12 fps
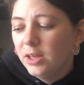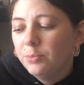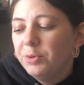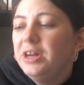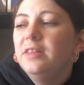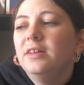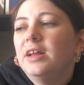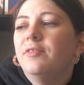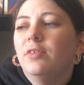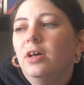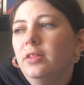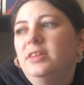reading The
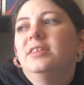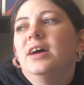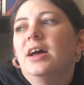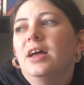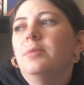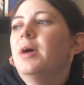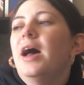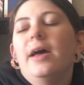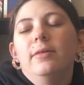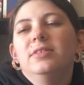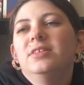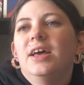Devil All the Time, I
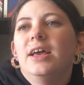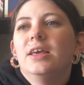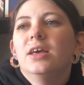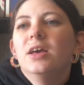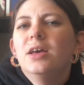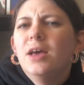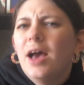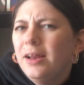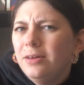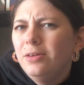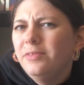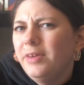was like, I
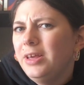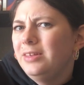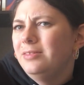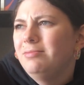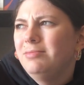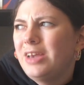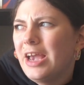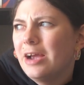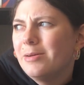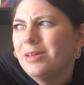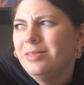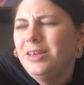don't know if I care
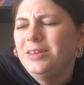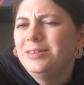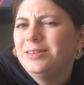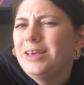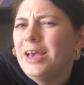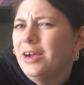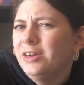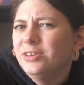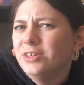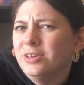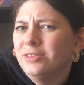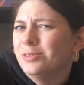about these
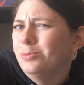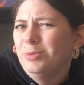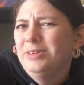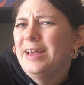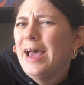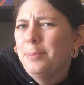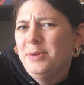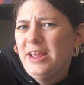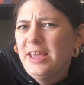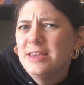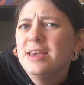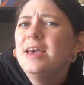characters or what's
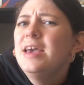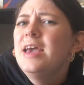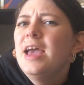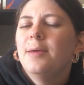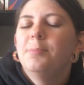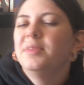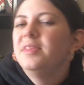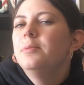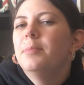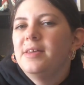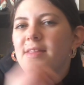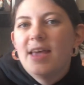happening. But then
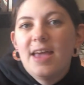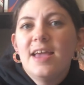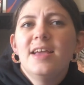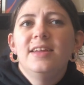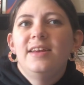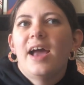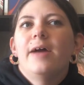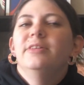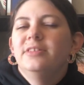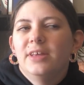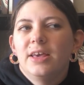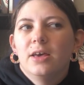by the end, I
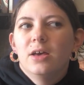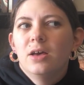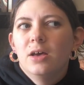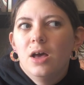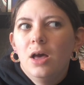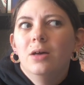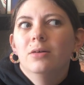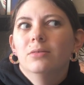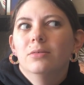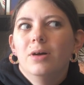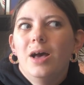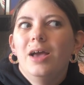was like,
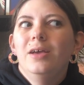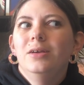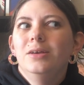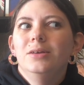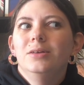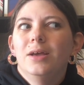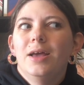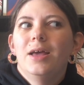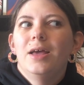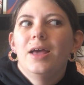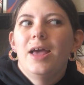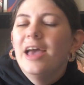oh, I
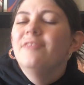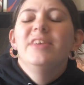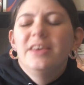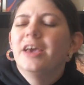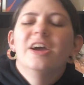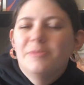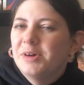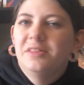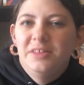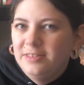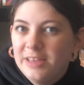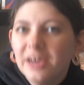heavy care about
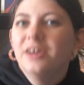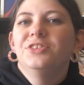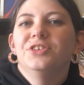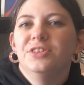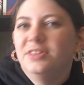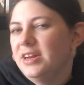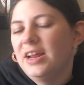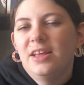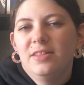these characters, and